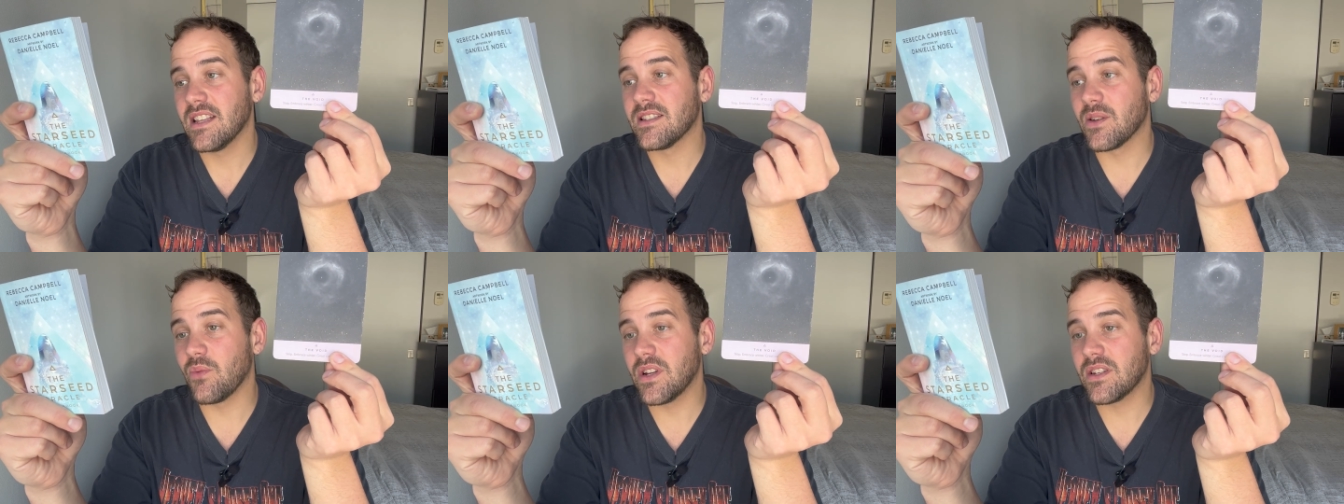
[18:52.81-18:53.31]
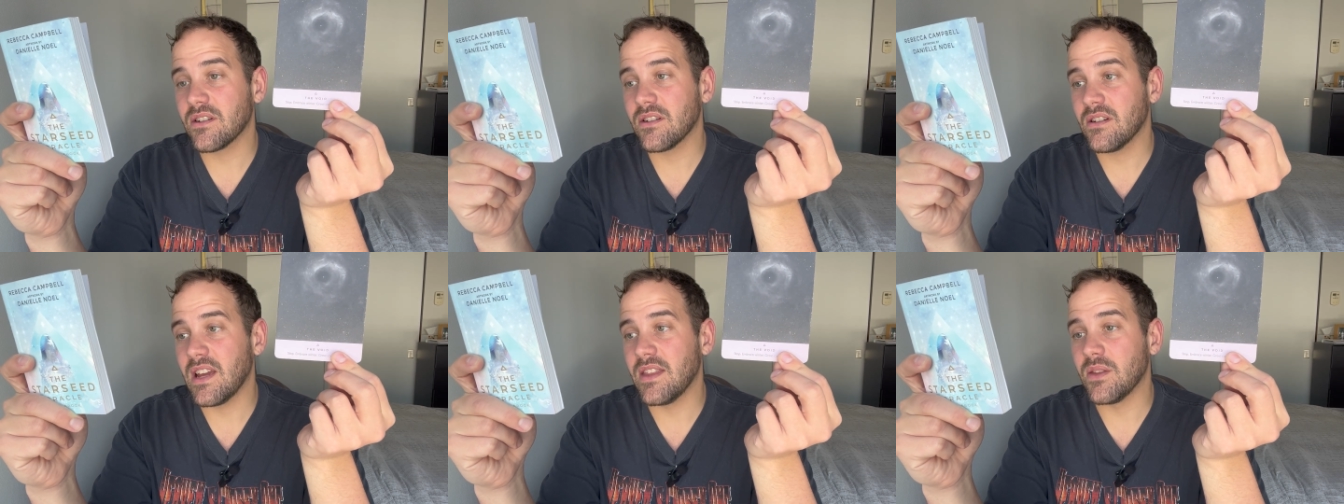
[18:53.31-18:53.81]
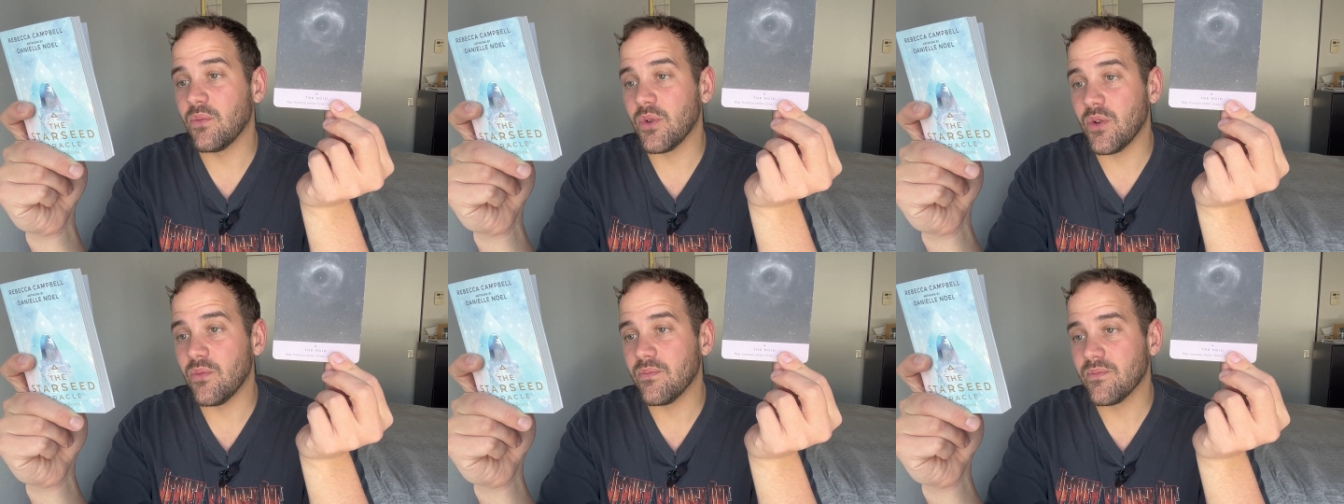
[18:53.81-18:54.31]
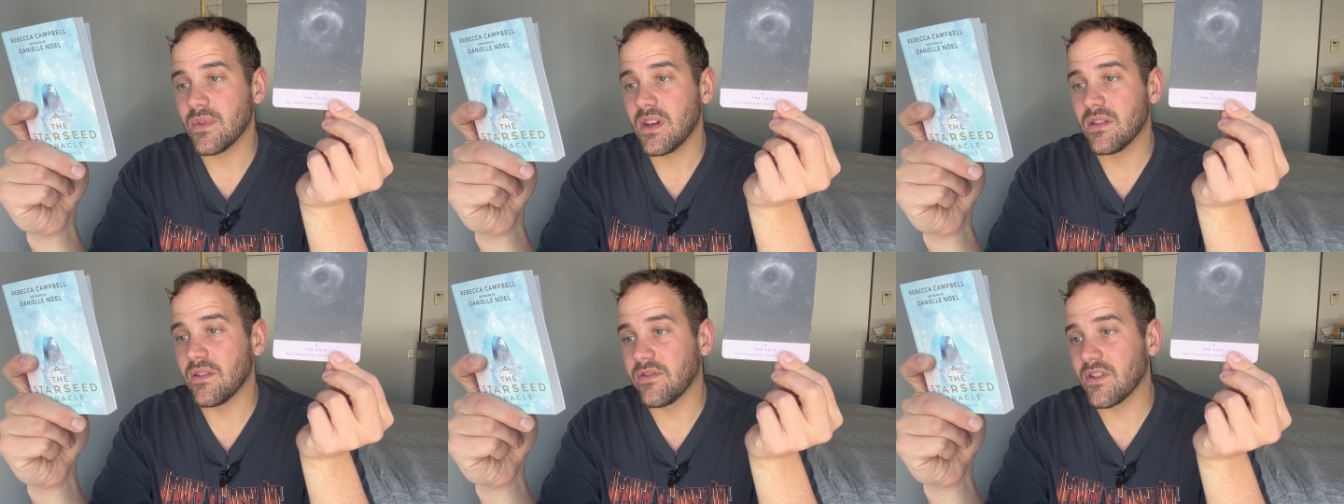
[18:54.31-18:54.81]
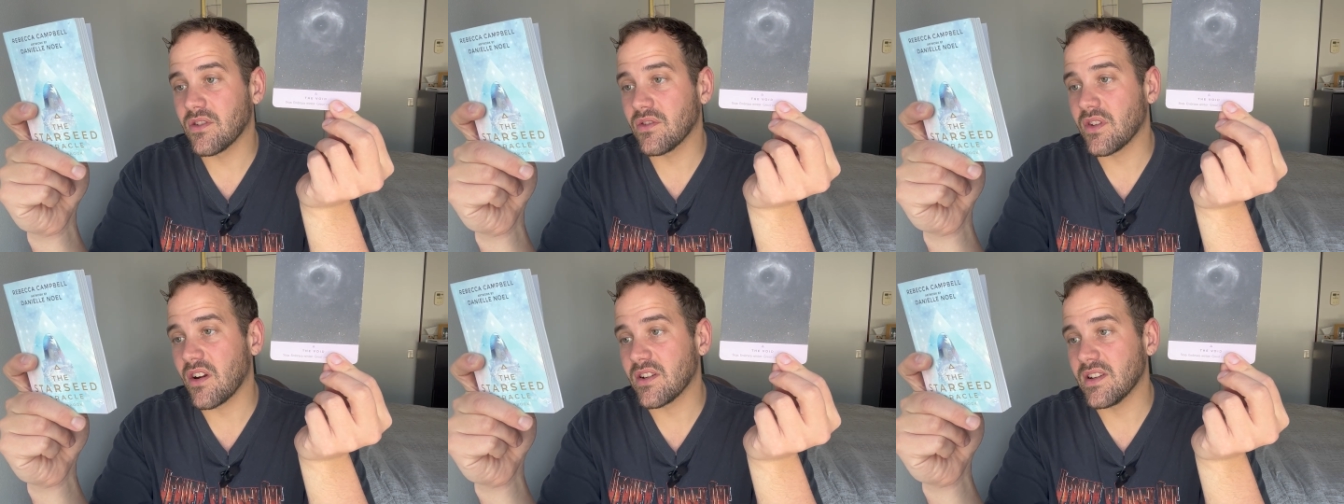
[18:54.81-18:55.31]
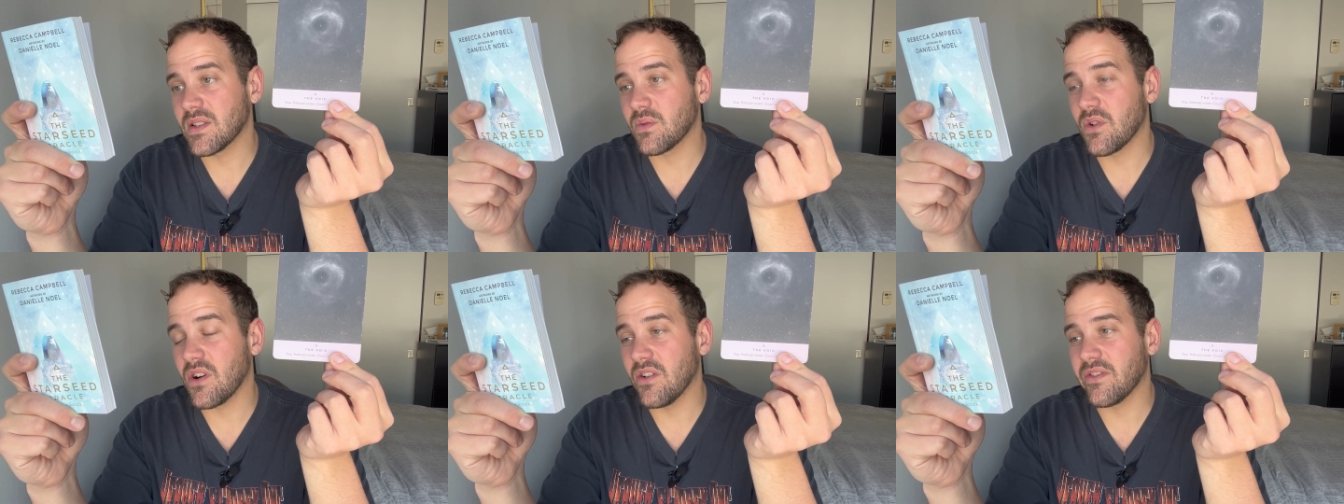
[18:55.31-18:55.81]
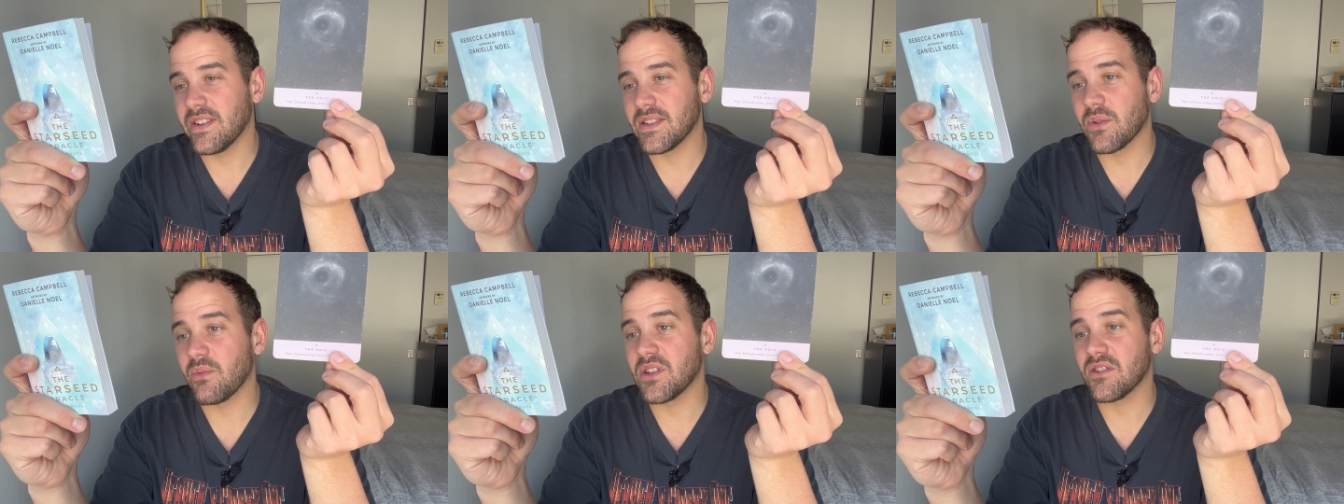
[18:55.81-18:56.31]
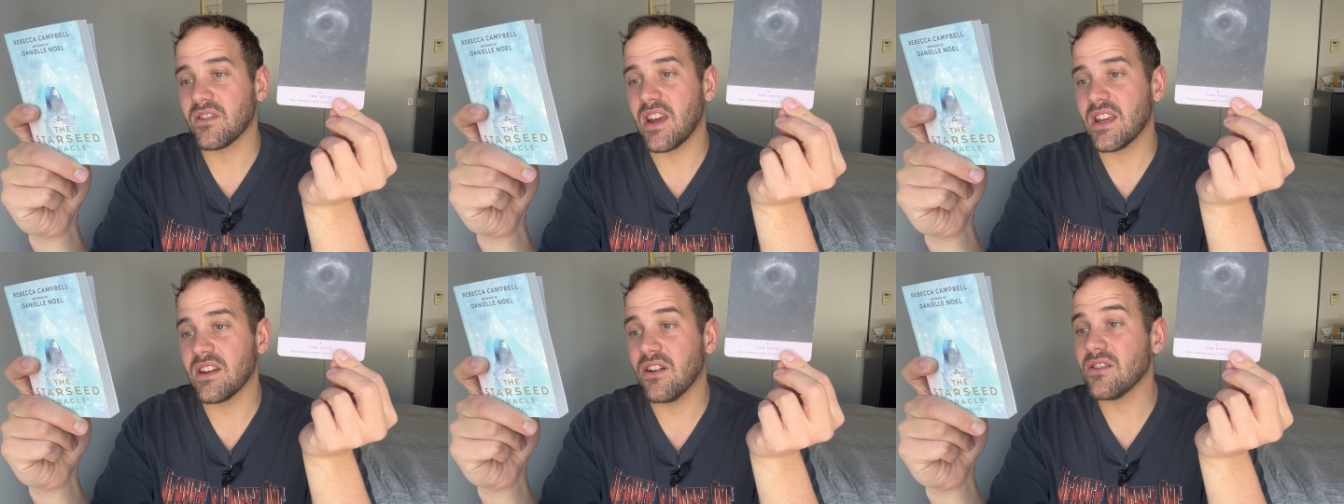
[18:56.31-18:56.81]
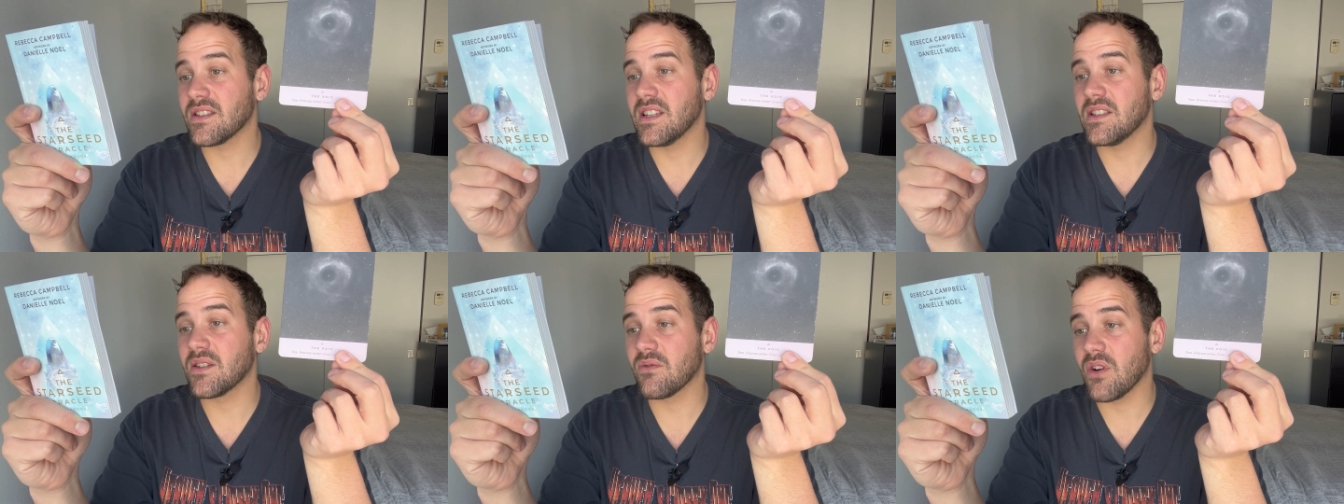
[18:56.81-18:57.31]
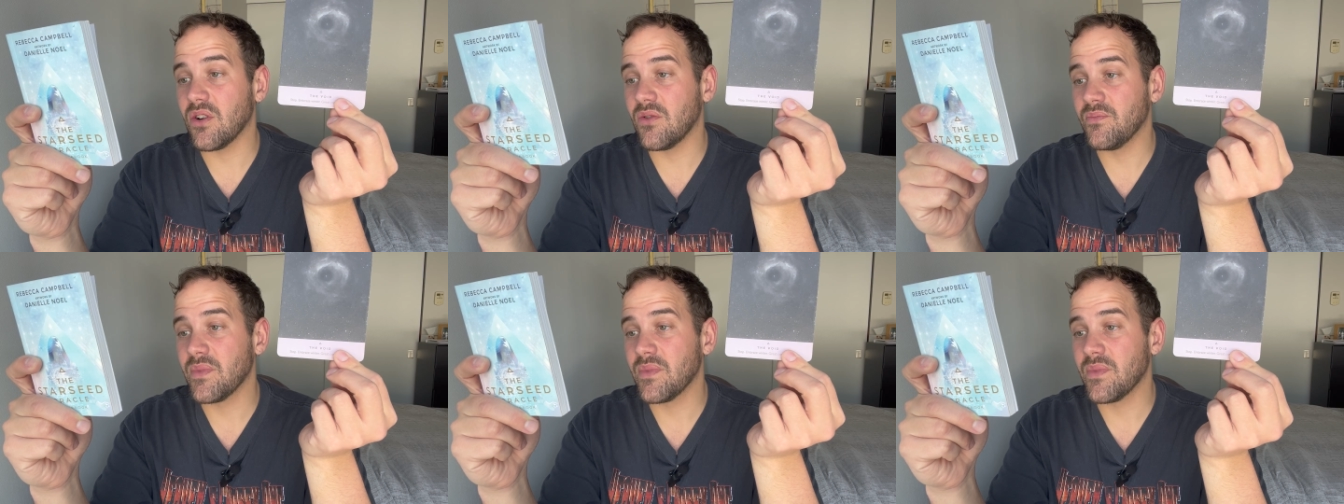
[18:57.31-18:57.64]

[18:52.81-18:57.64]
It's the winter and the womb, the fertile darkness where all things originate and all seeds grow.